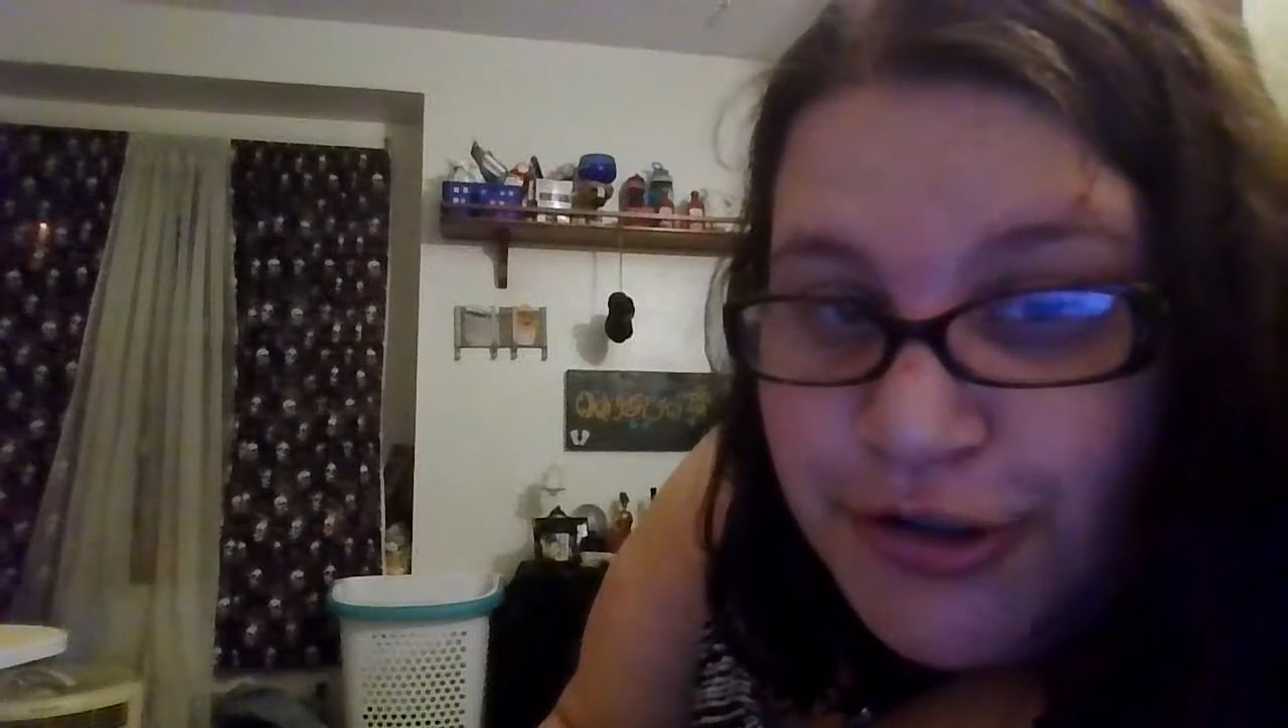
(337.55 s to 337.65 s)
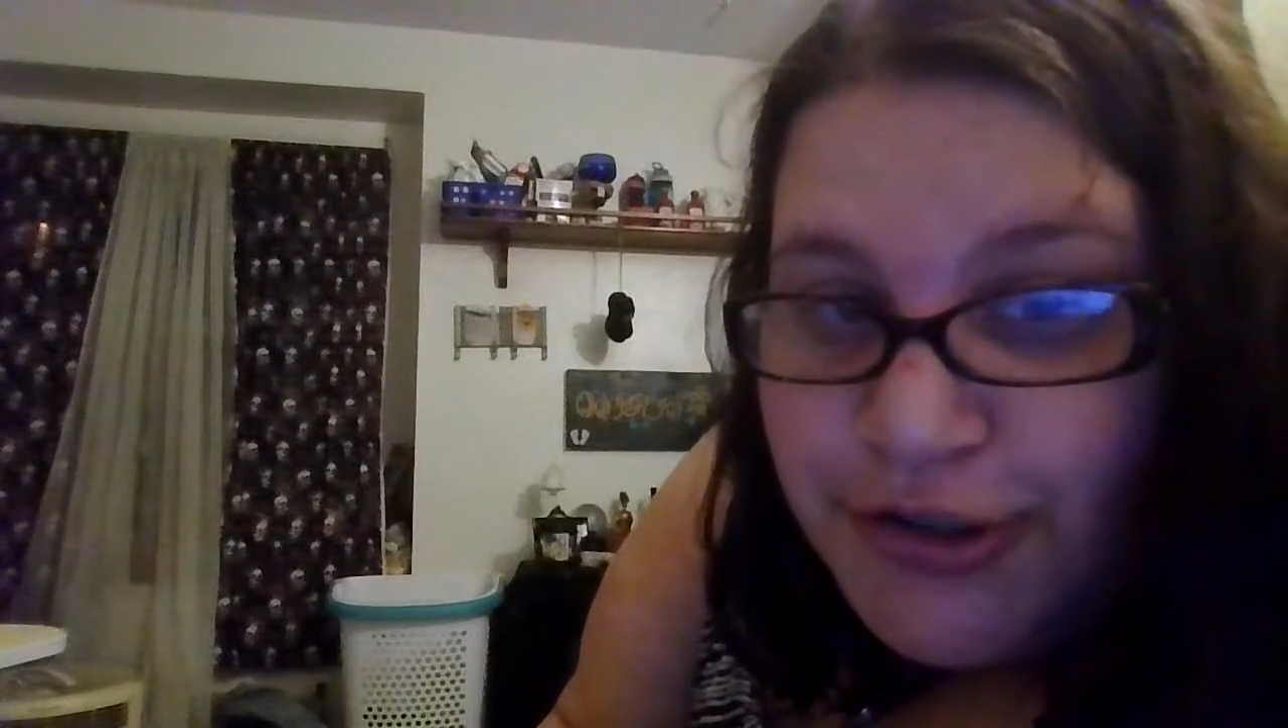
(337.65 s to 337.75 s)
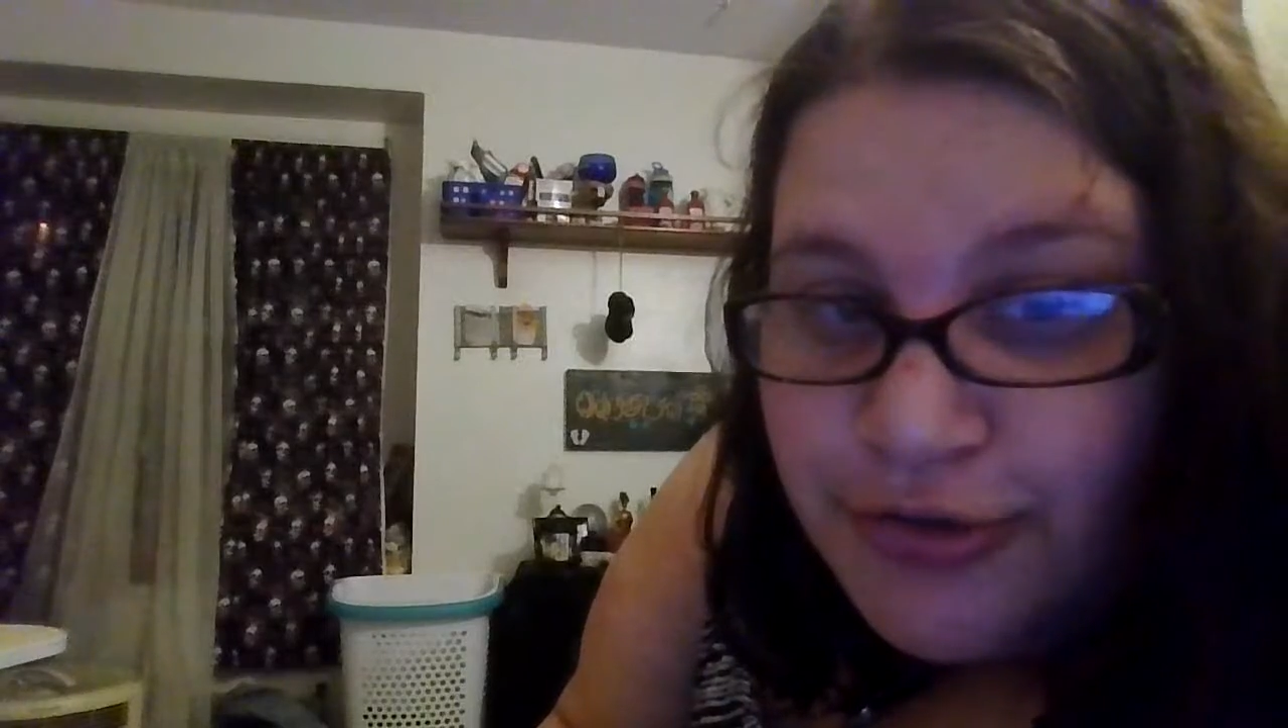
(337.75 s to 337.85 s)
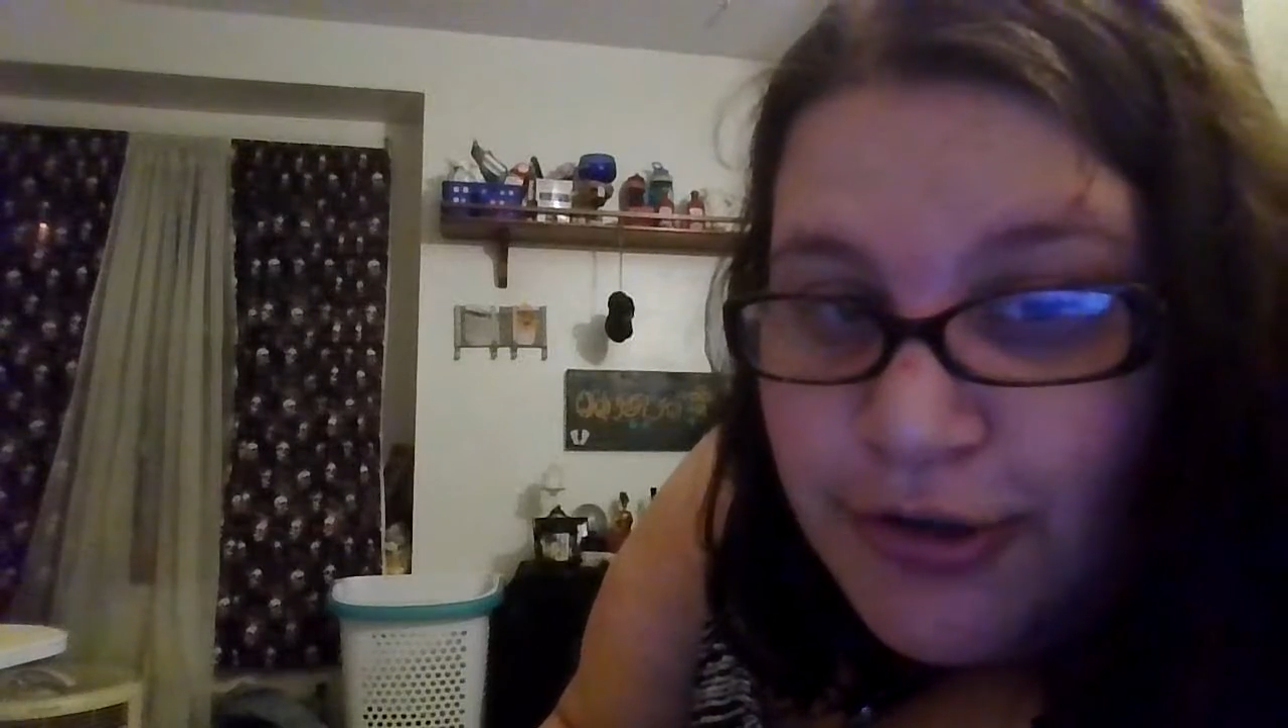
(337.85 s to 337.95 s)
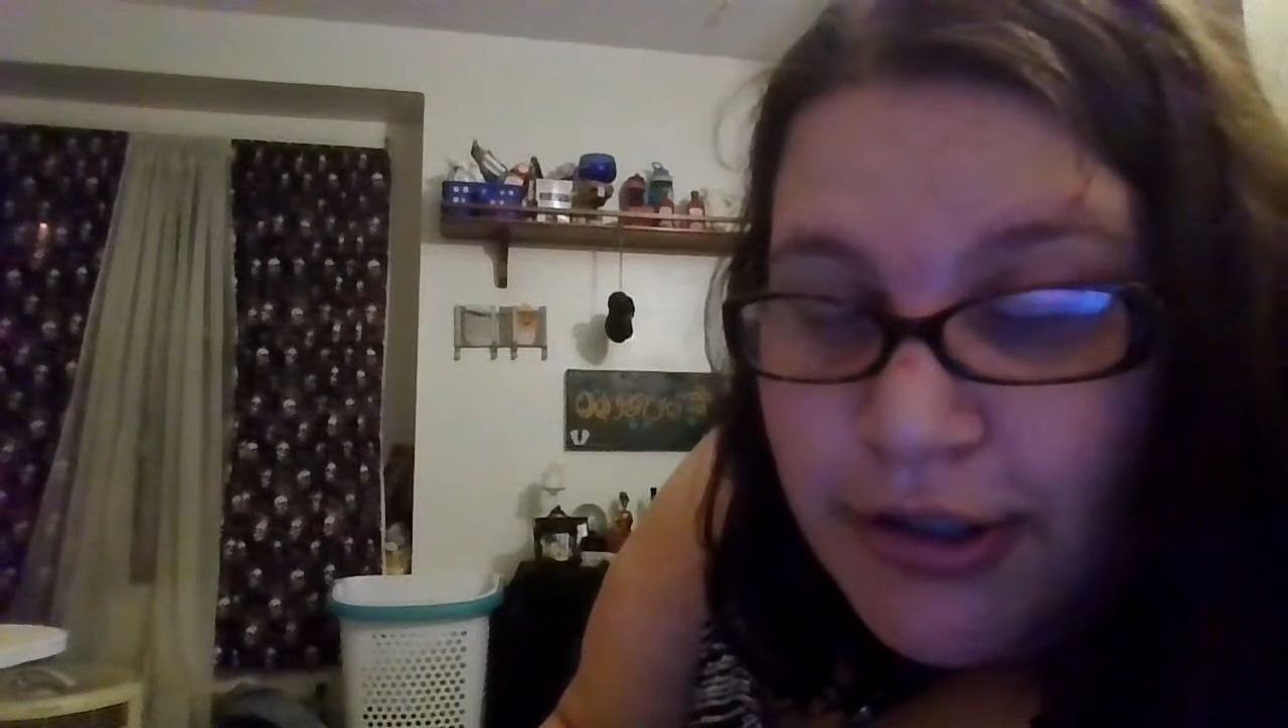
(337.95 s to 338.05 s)

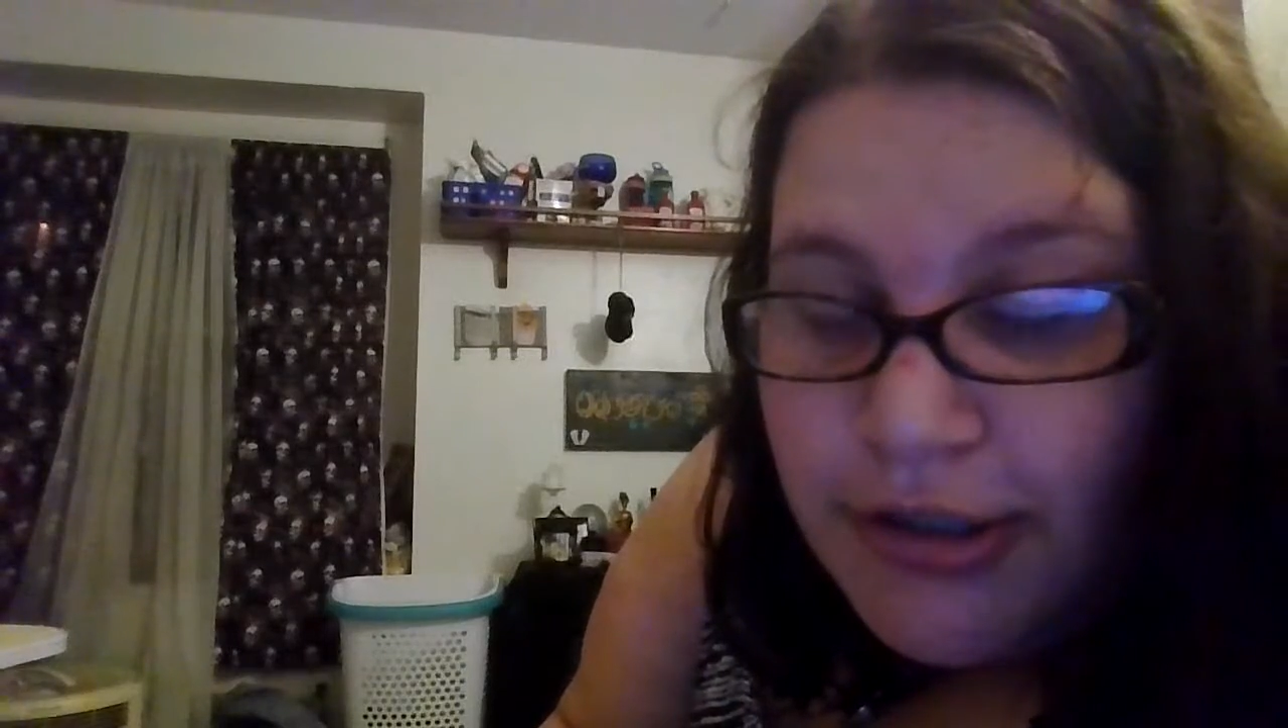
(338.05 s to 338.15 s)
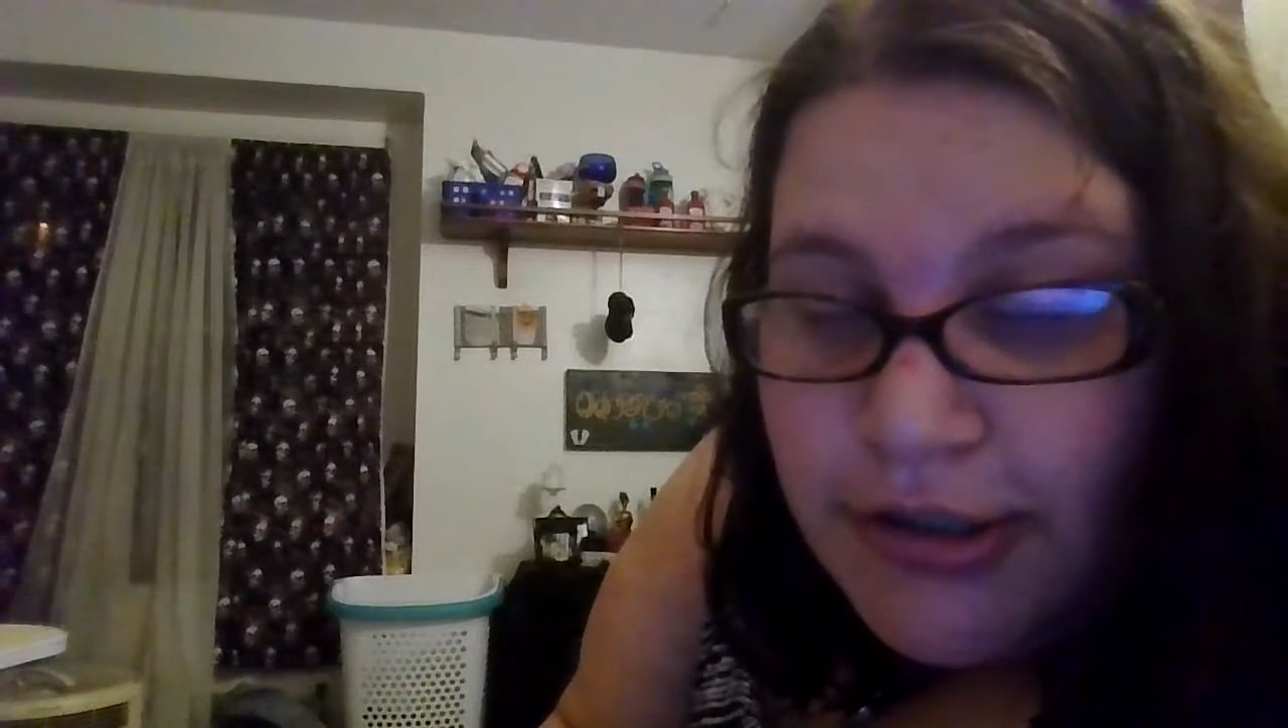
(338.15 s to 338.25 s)
store.